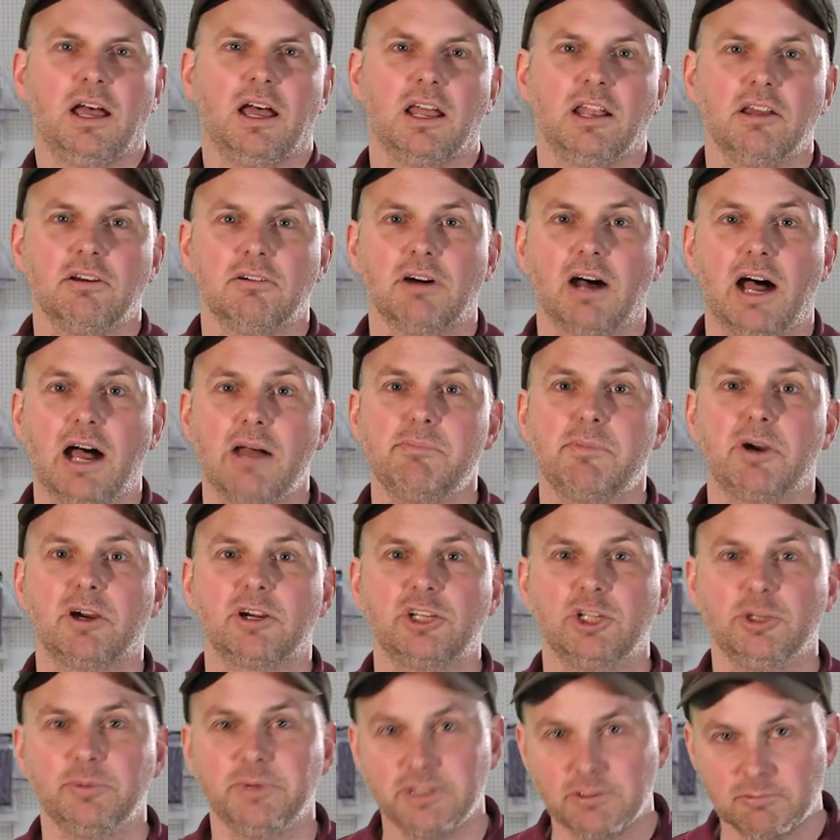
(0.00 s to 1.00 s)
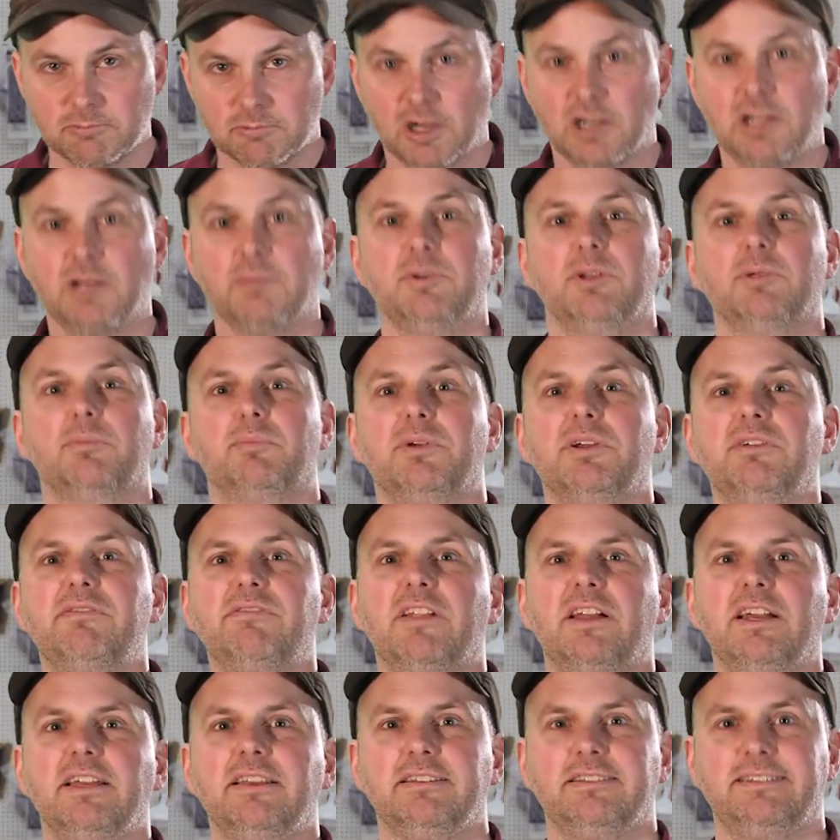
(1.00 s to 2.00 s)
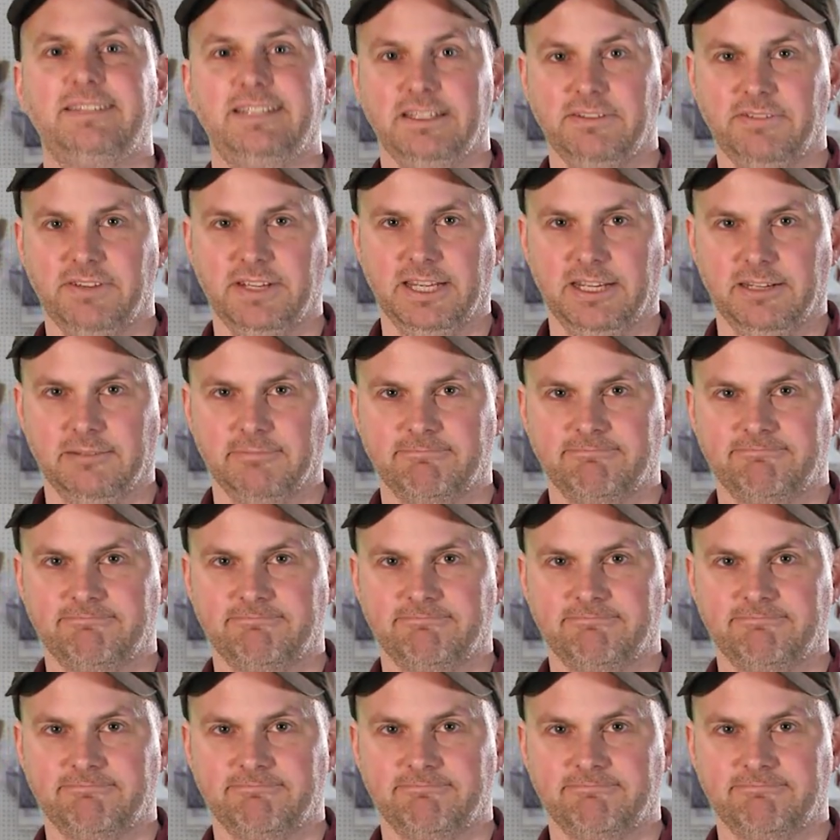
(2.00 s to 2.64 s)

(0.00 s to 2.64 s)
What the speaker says: Hello, I'm Mark Newman. Welcome to PreFlight TV.